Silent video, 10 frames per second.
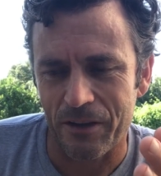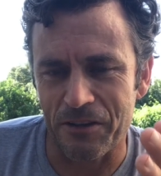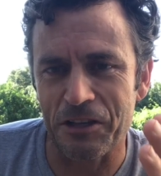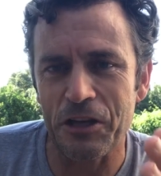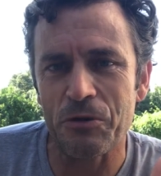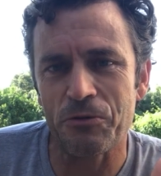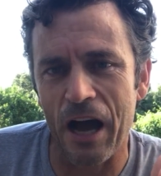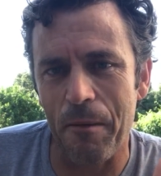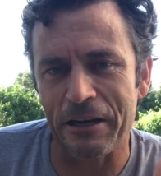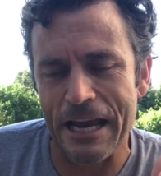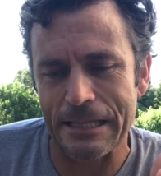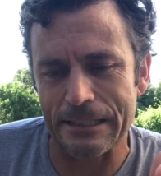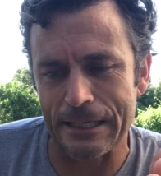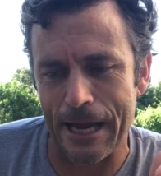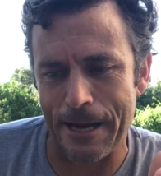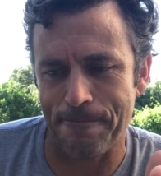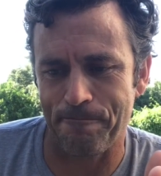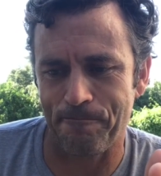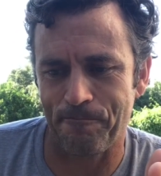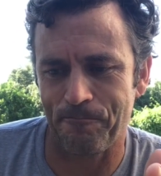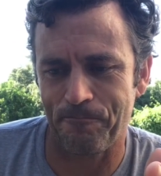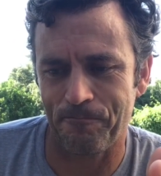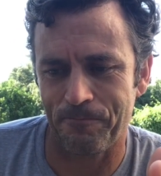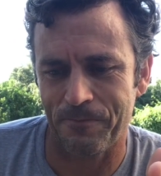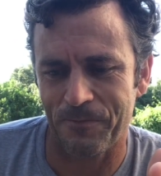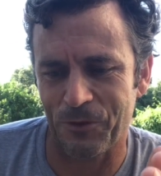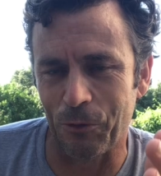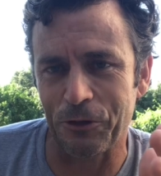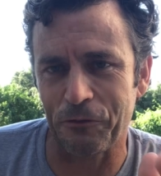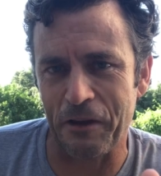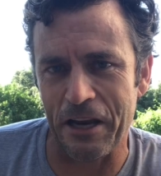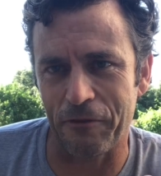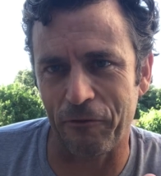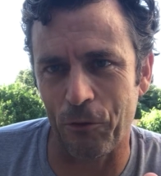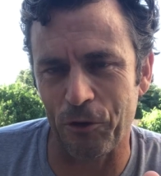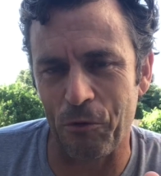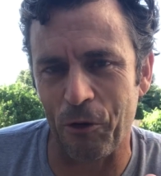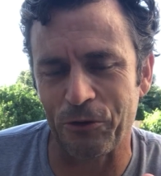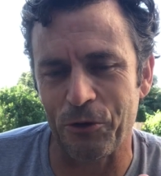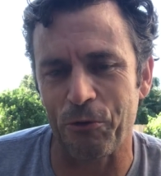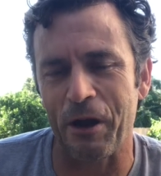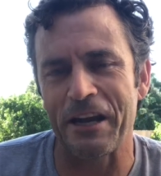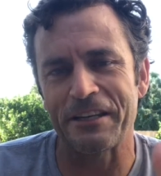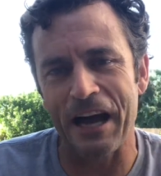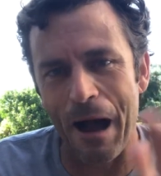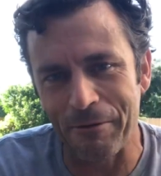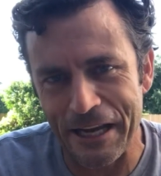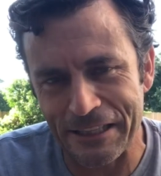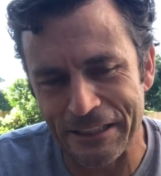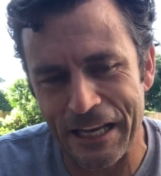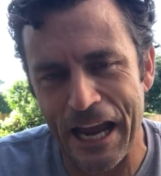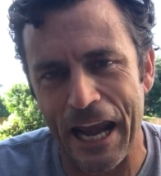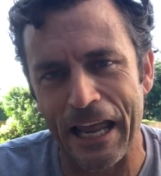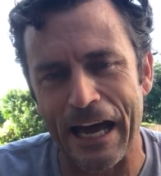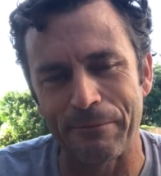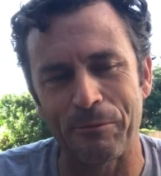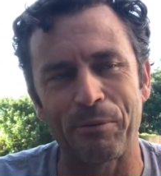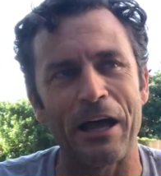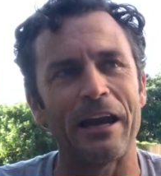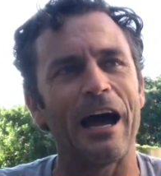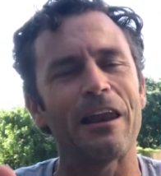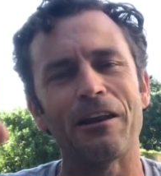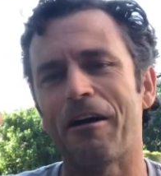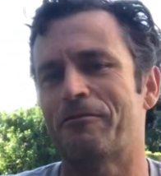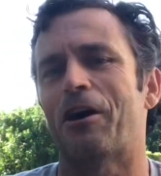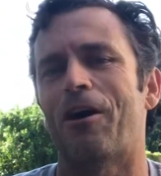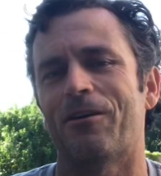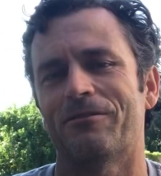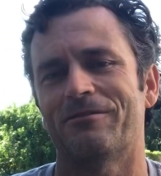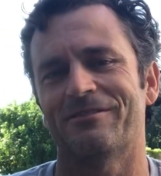Continue dominating the day. Don't let your feet hit the floor in the morning until you're ready to dominate the day and light up the planet. I love y'all.